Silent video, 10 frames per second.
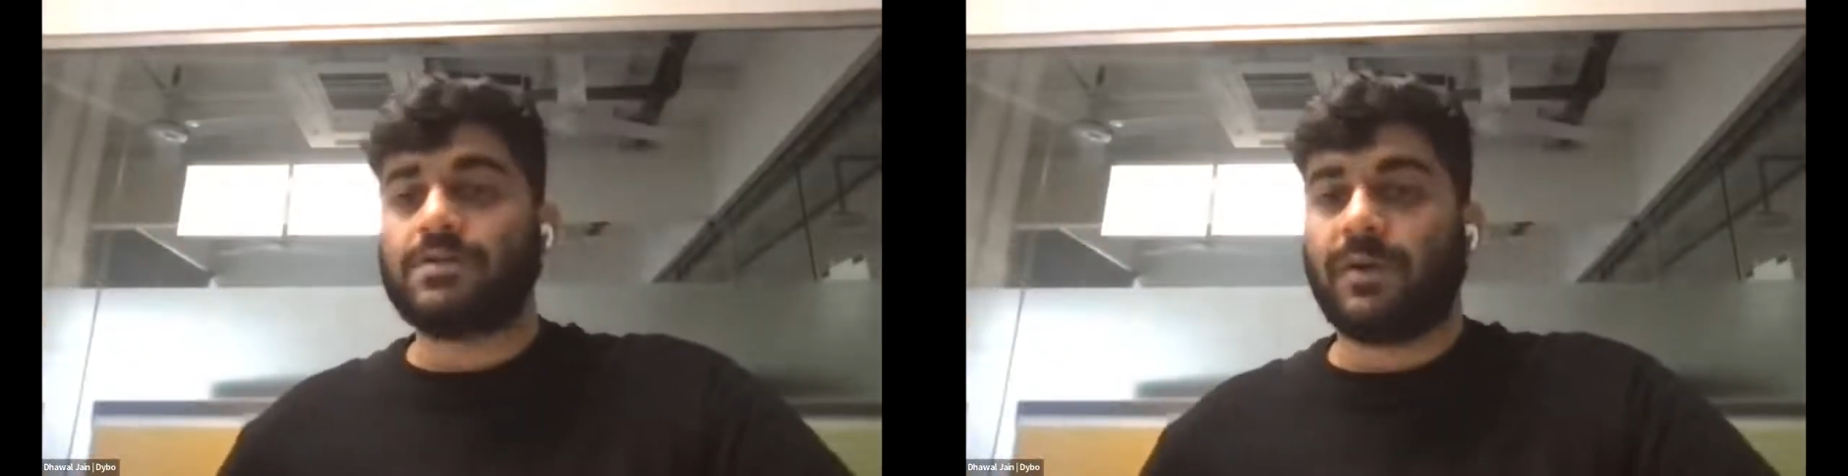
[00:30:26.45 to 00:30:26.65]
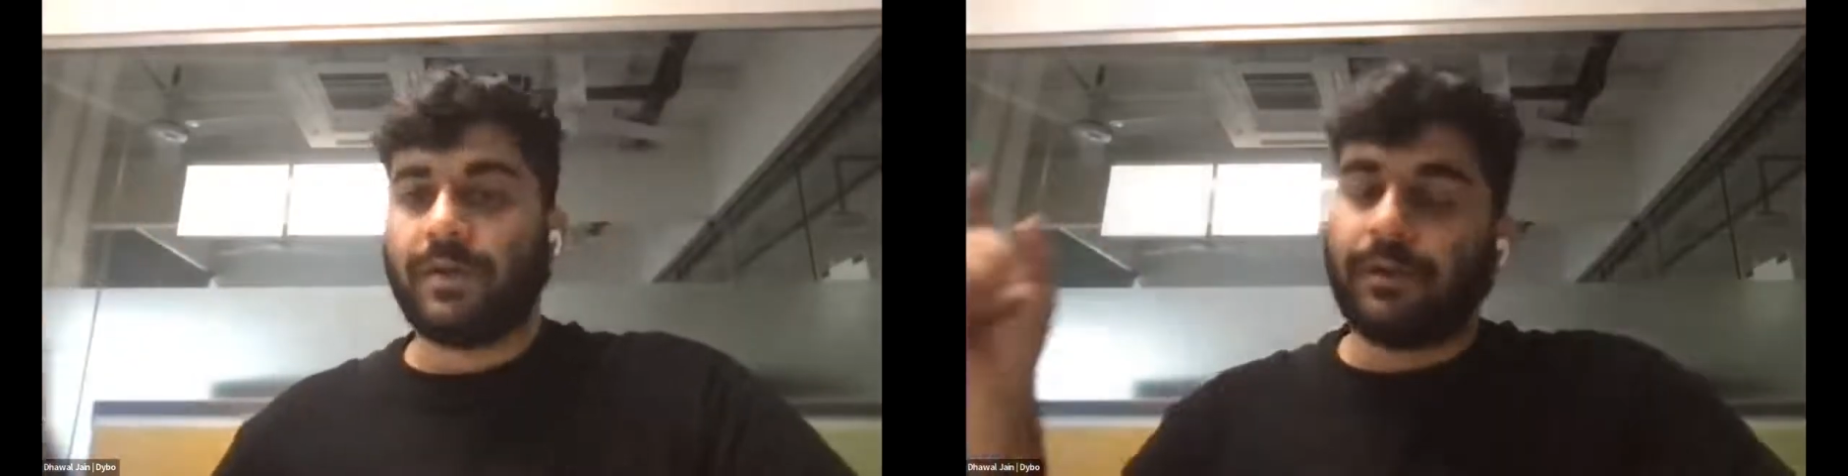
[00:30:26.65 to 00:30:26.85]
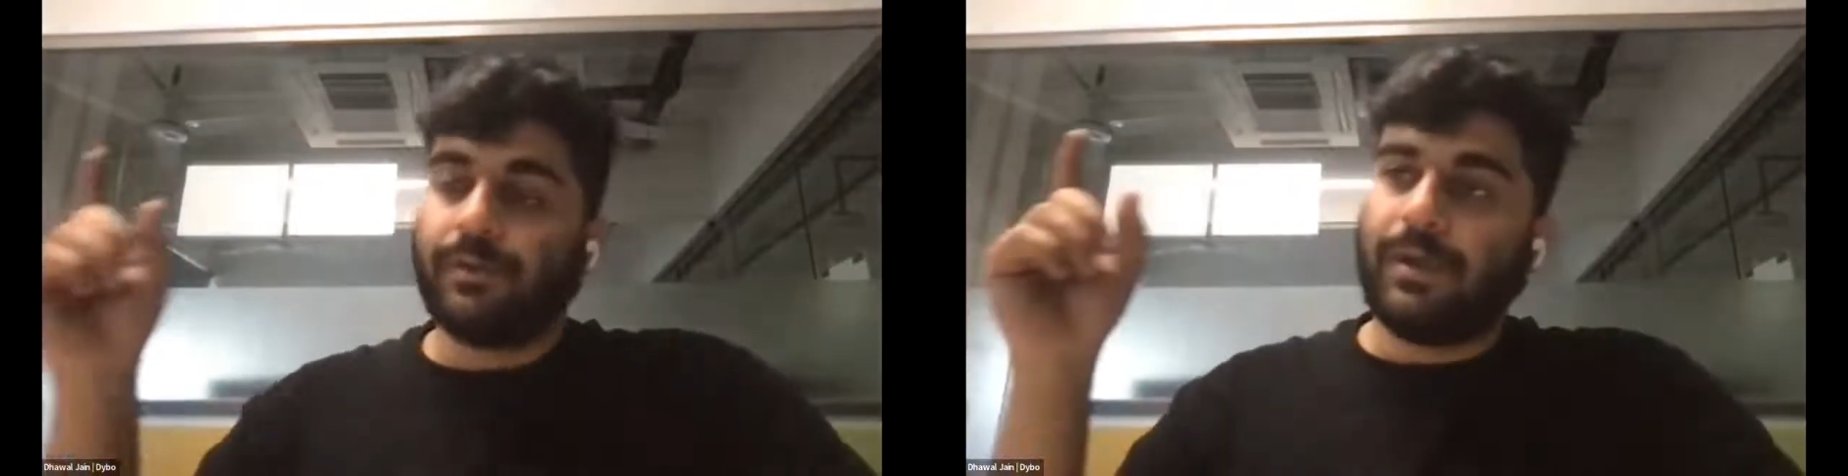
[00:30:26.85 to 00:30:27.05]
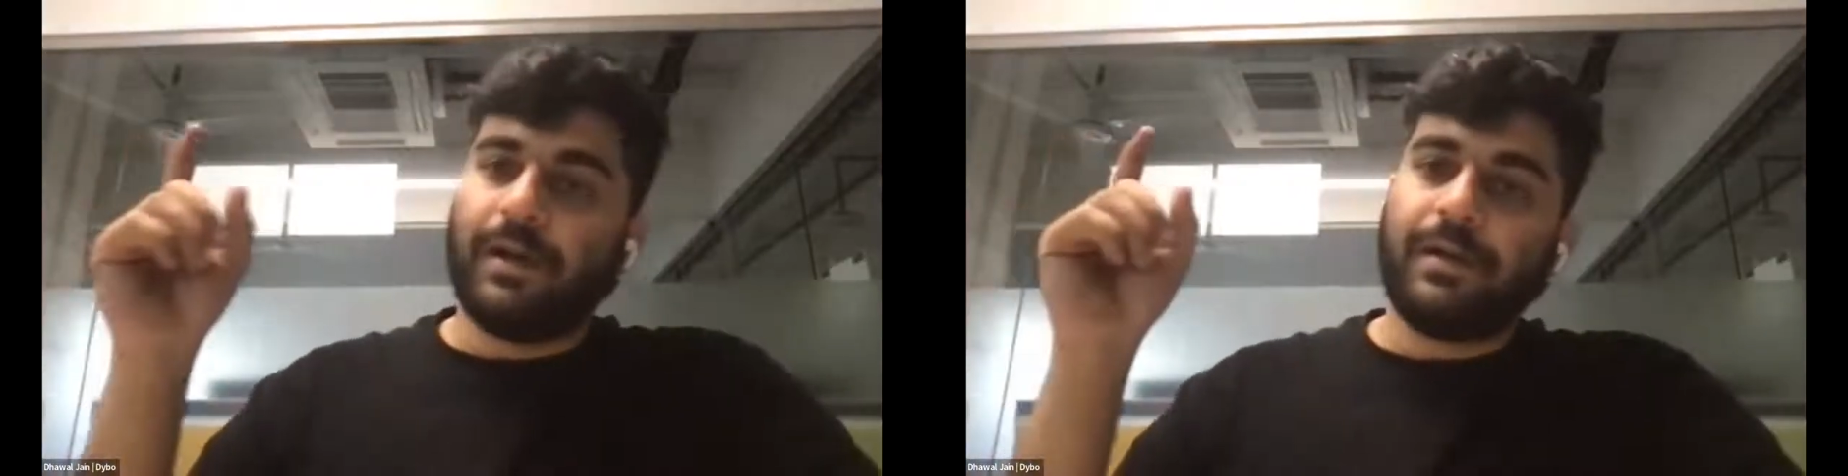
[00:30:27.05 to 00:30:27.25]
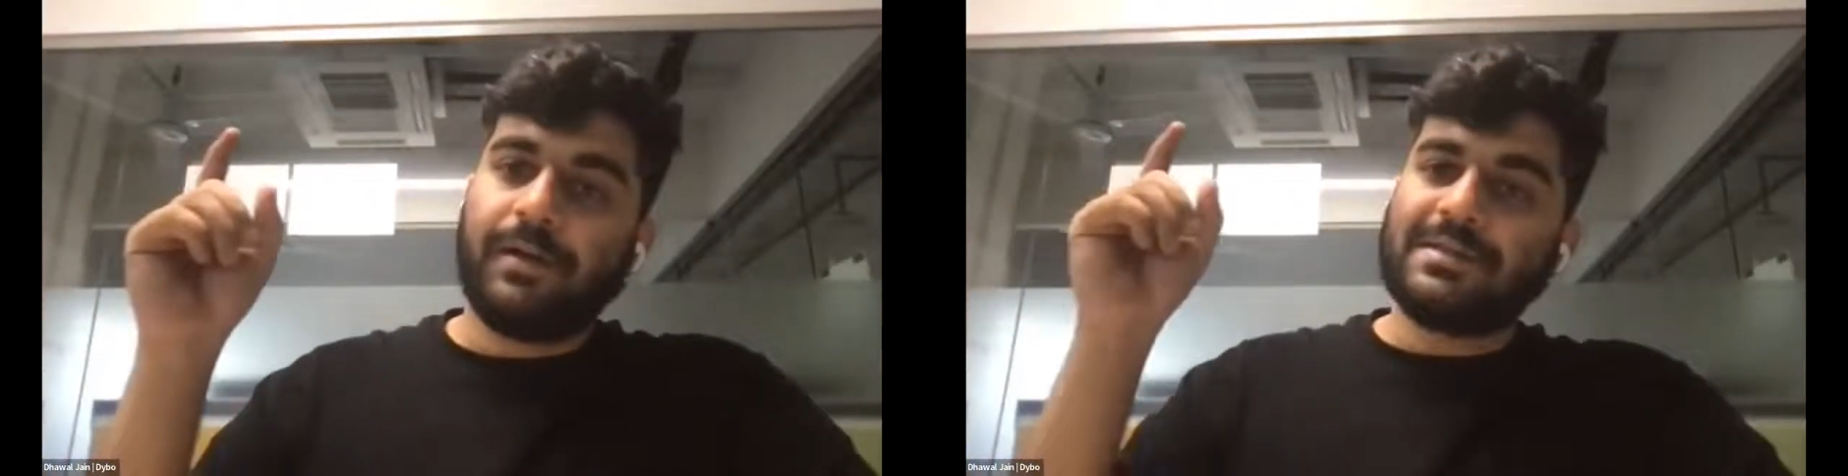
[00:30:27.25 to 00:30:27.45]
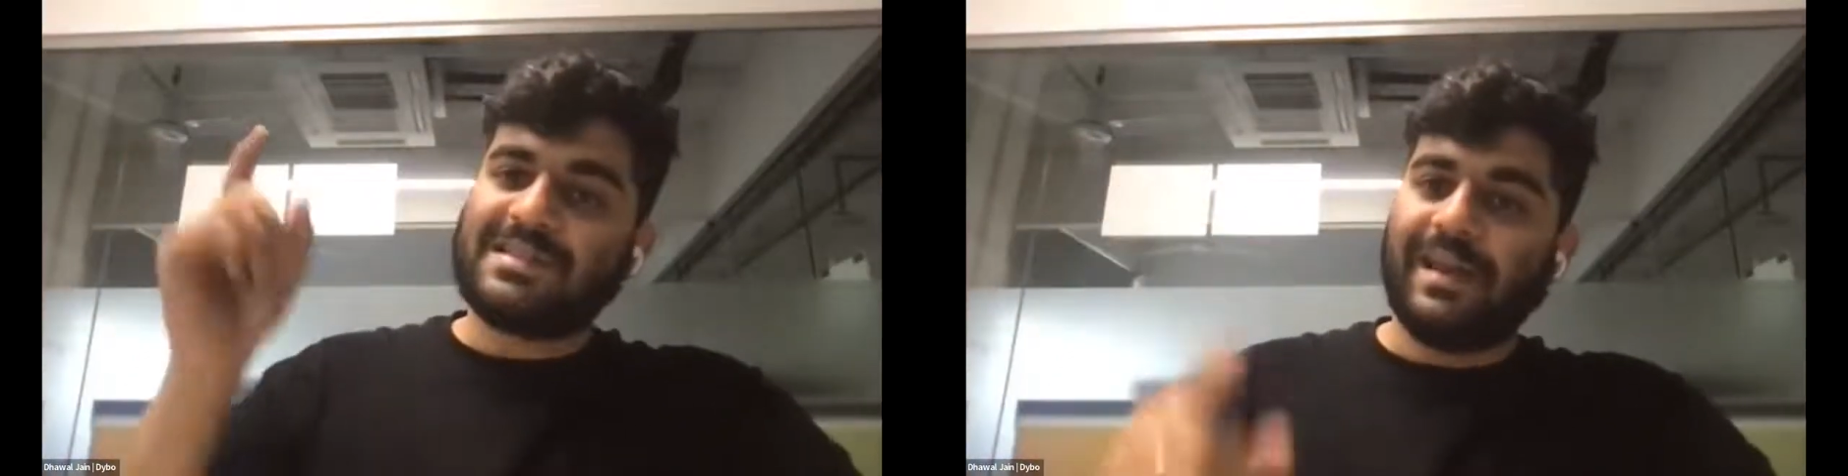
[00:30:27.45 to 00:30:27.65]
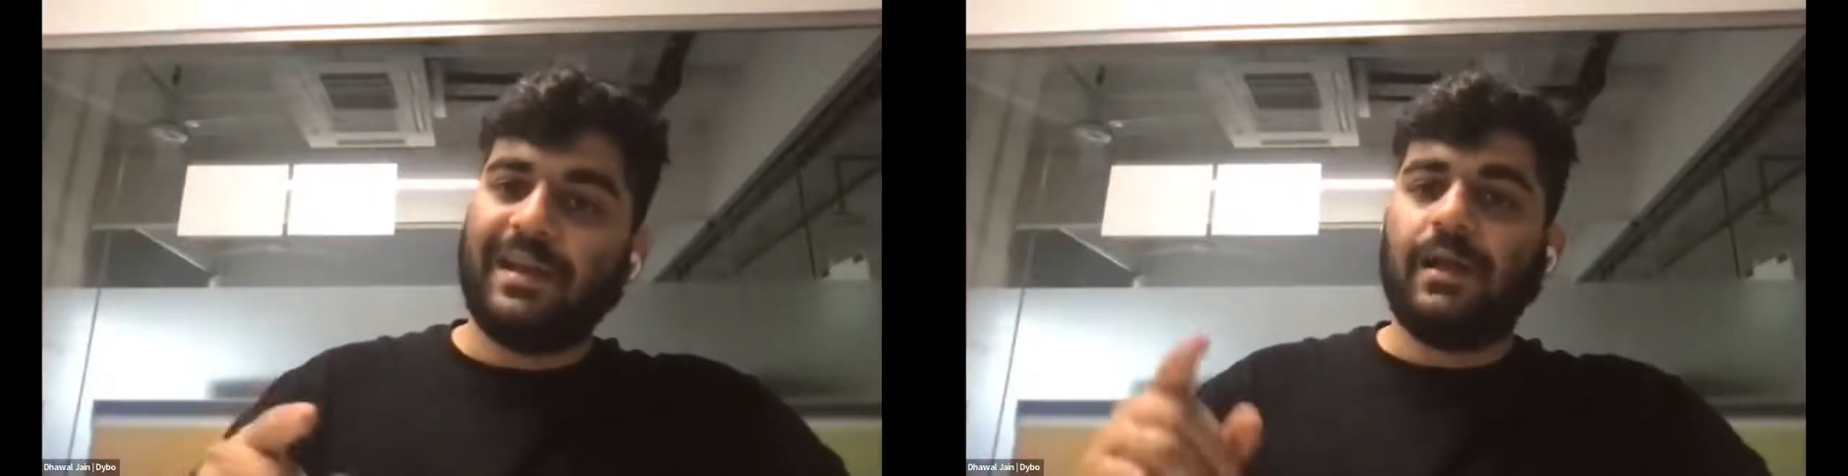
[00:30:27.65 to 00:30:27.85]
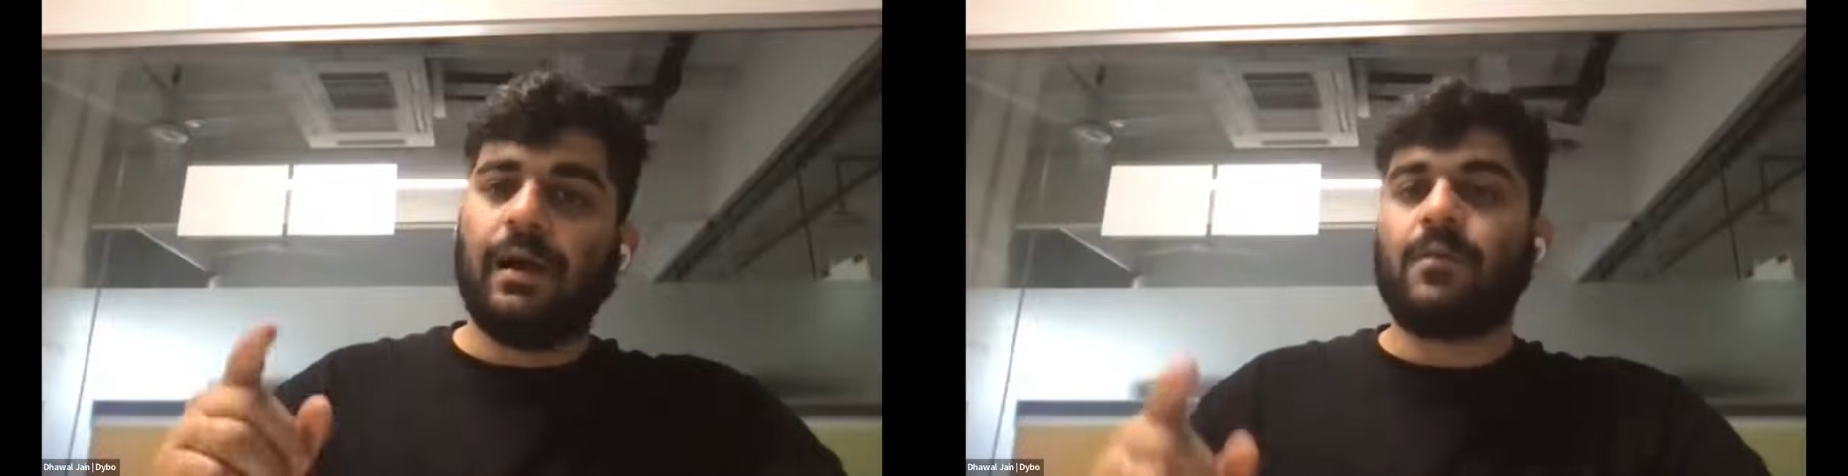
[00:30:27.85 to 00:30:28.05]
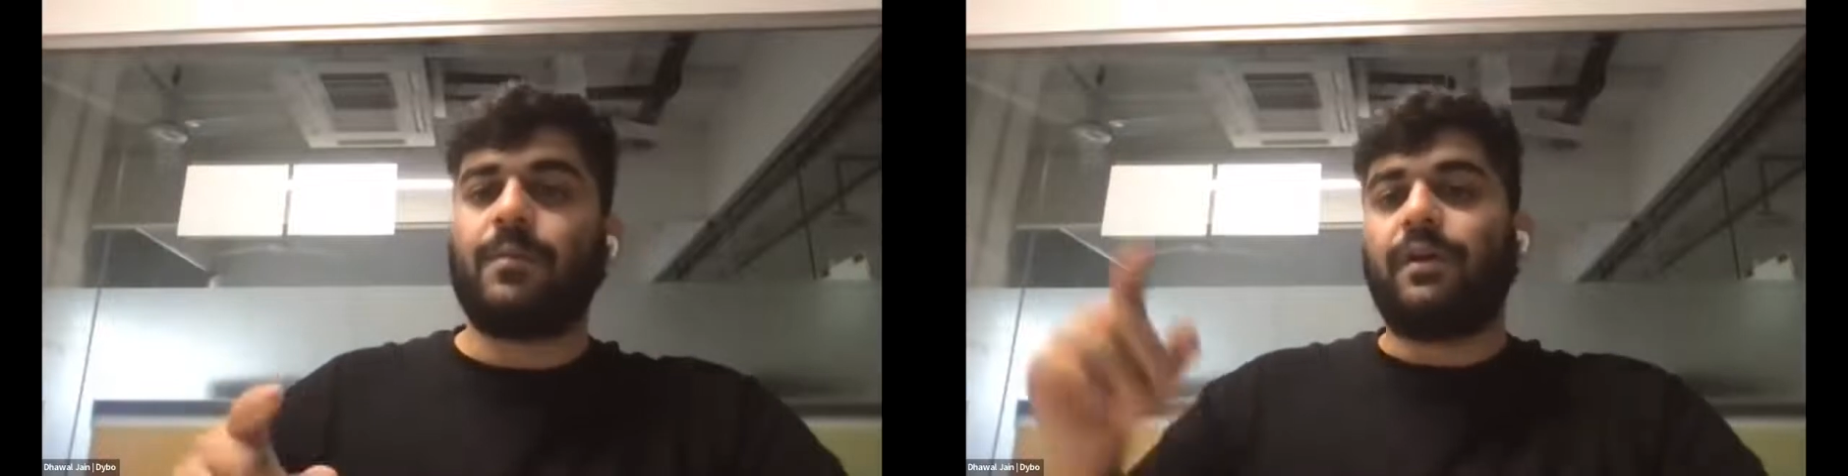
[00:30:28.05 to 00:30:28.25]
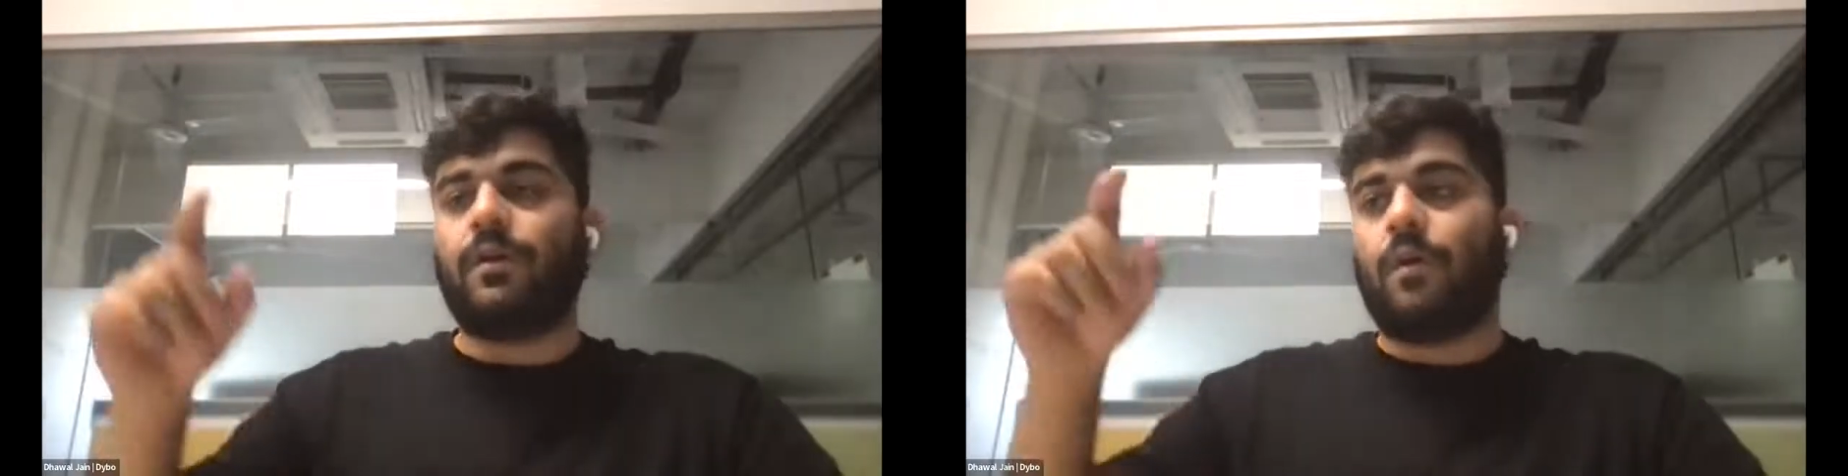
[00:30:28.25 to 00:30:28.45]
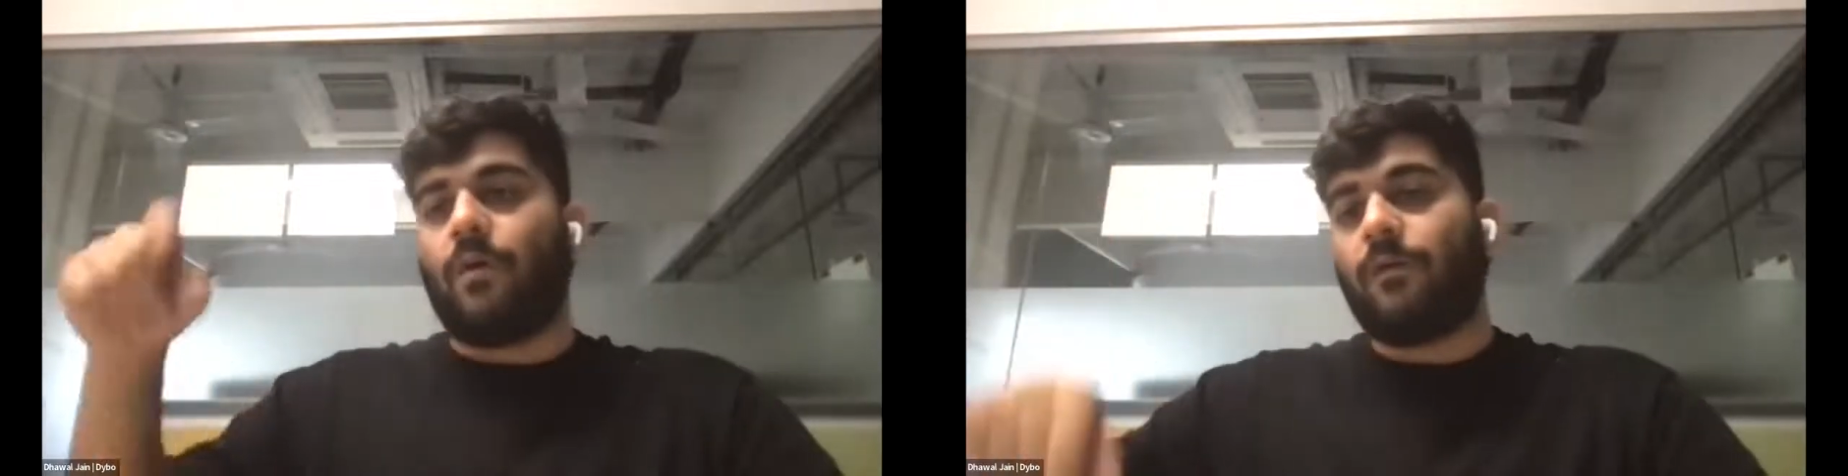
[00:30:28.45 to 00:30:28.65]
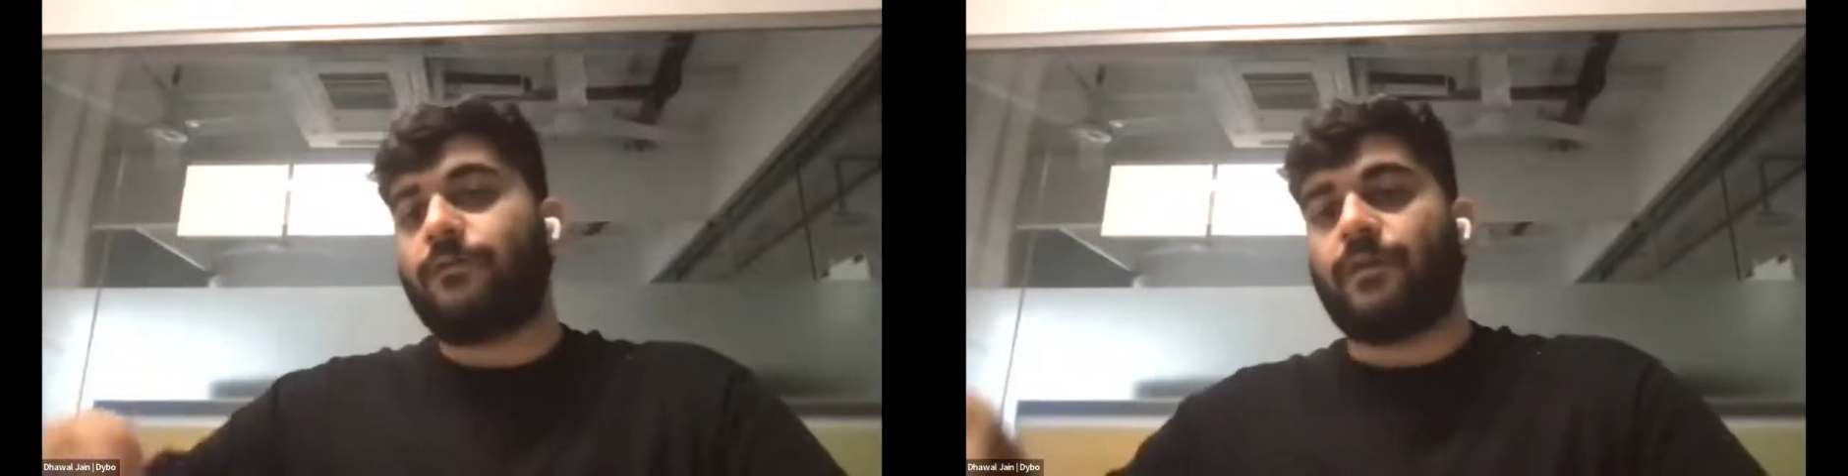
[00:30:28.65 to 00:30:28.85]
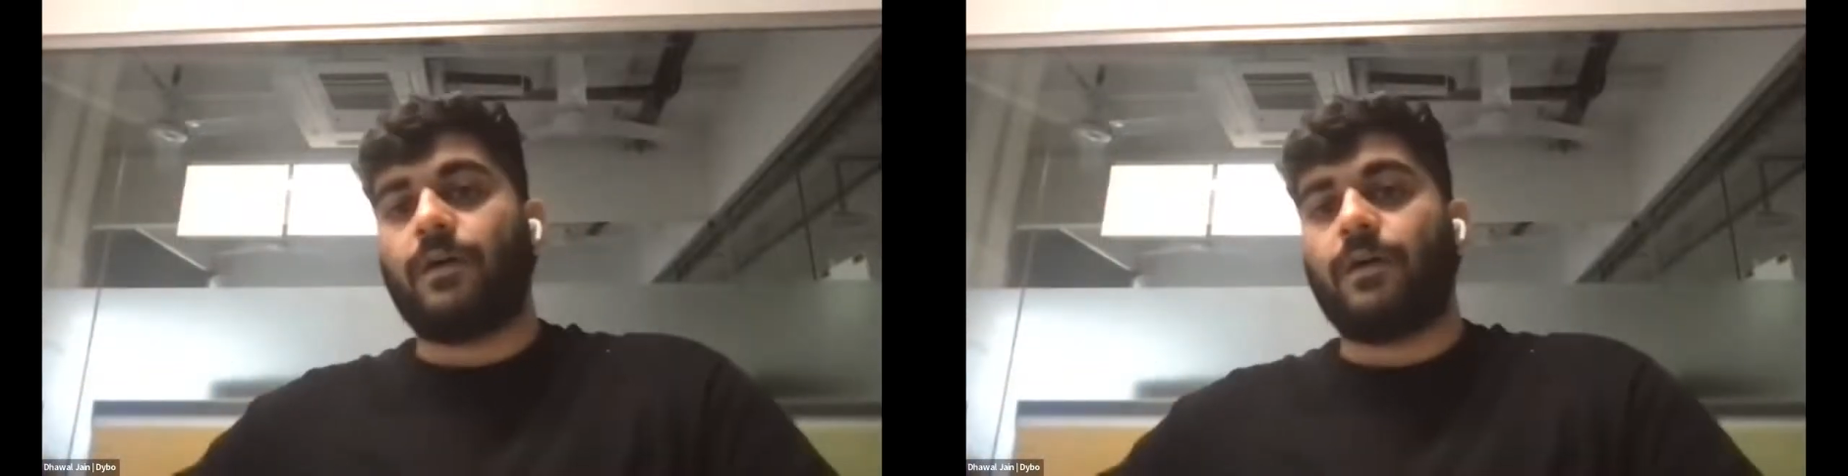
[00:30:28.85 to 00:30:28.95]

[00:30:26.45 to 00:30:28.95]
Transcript: or are you targeting state government of